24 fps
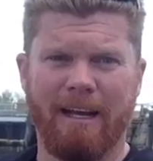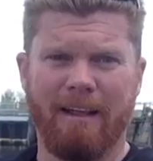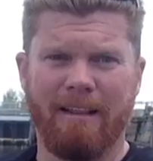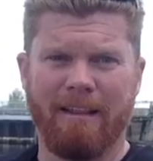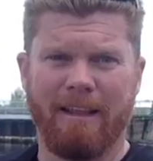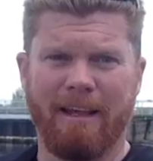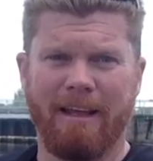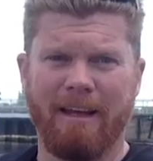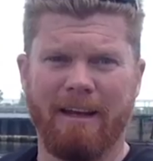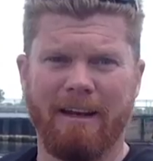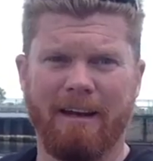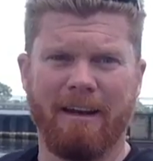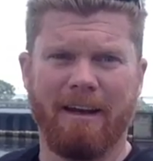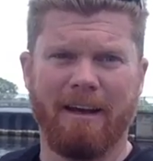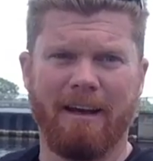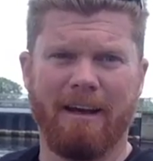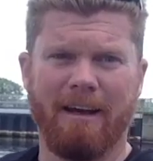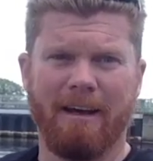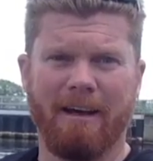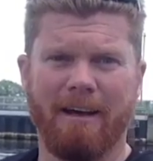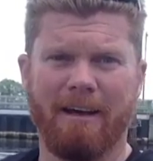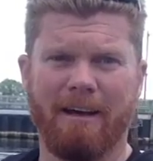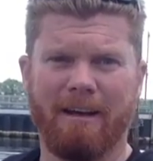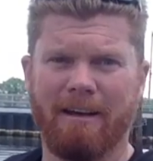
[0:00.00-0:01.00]
and then
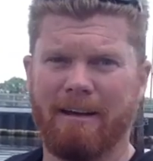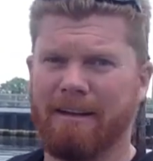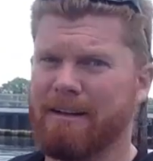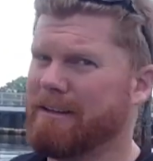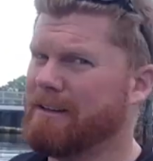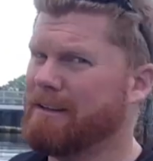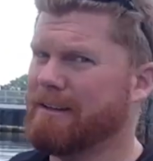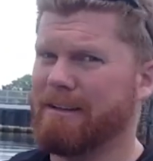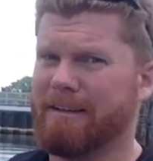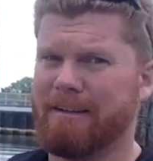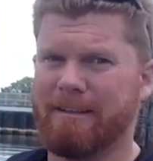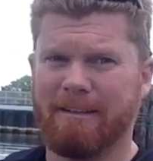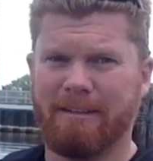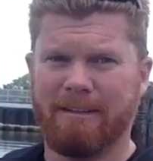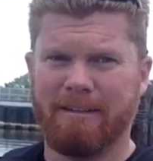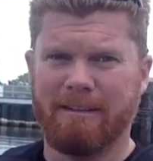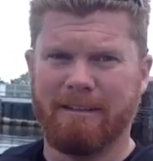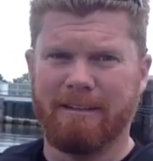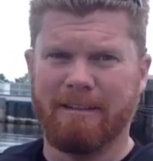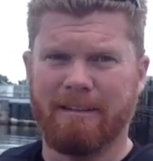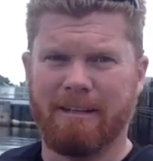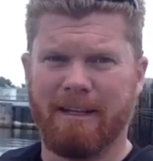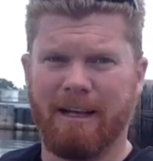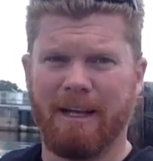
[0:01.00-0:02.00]

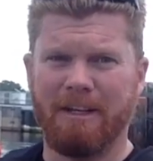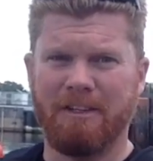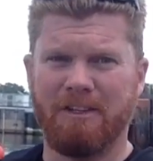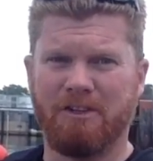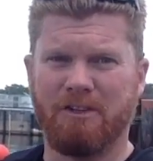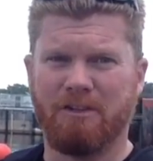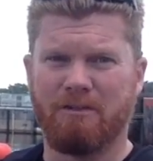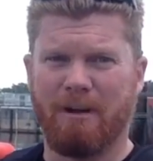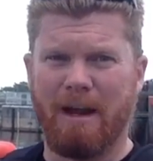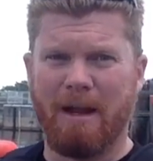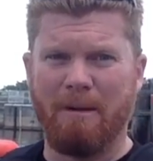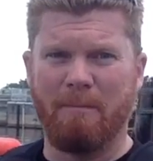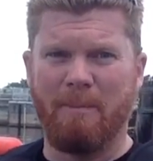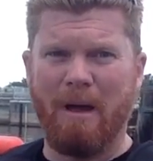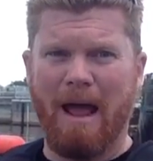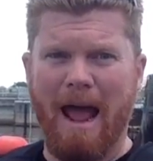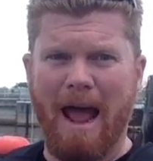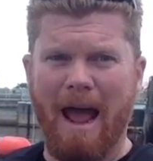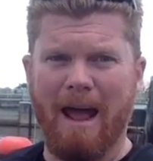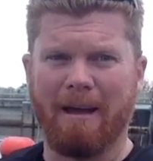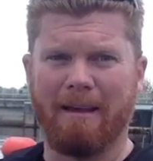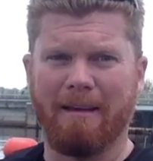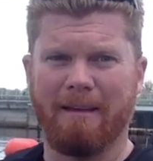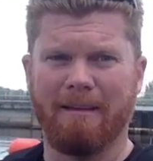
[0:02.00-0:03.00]
head straight
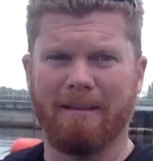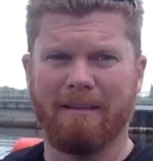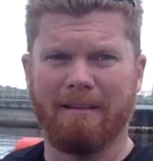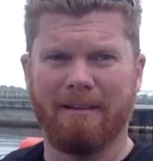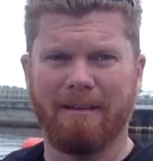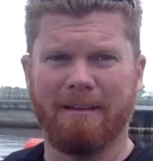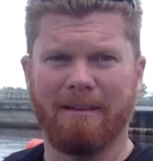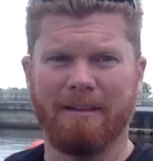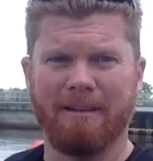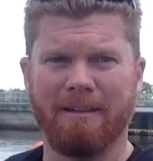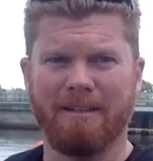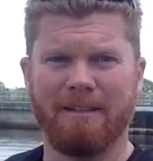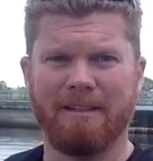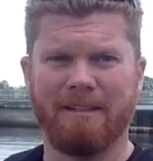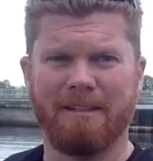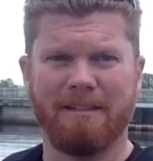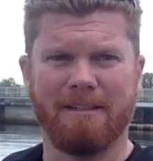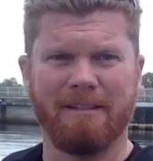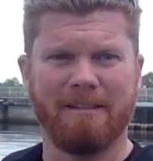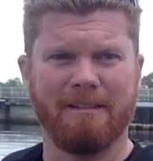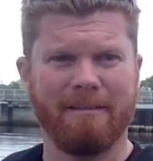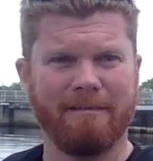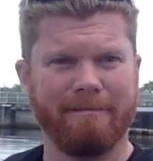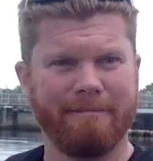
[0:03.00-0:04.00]
back,
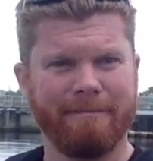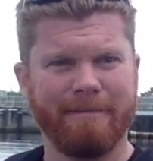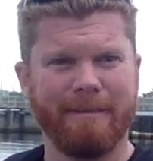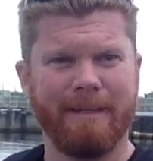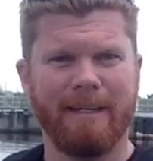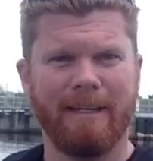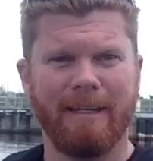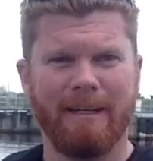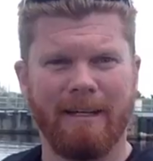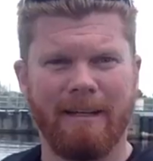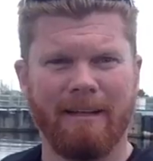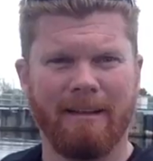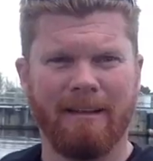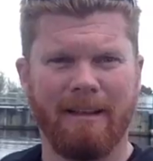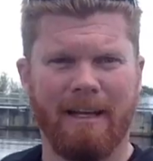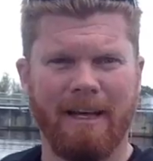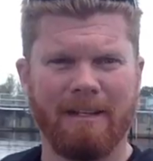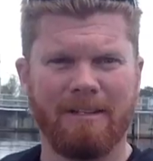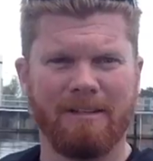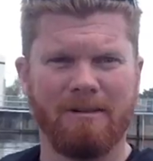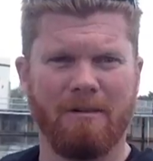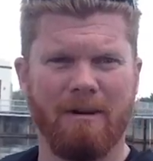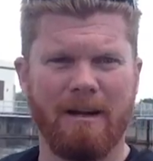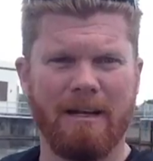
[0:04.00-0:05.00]
because
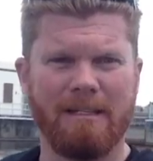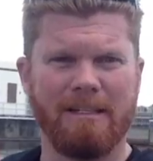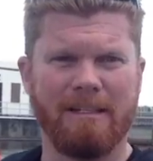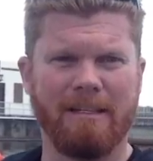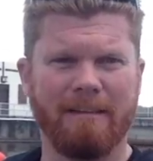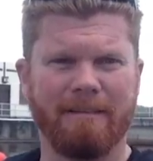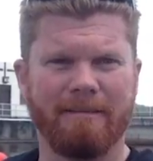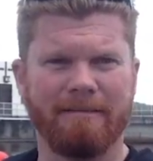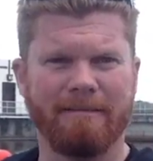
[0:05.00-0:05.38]
that's crazy.